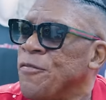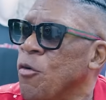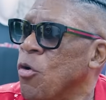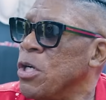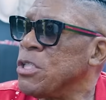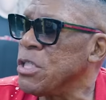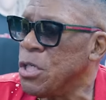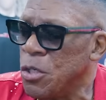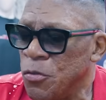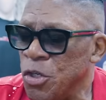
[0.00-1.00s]
as far
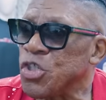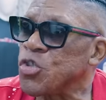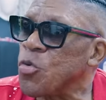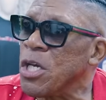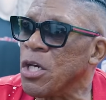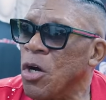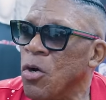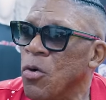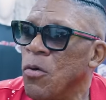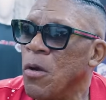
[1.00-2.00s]
as the street
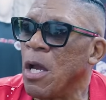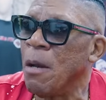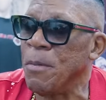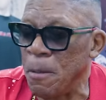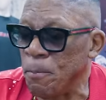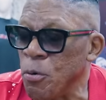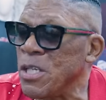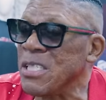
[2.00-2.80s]
go. I mean, in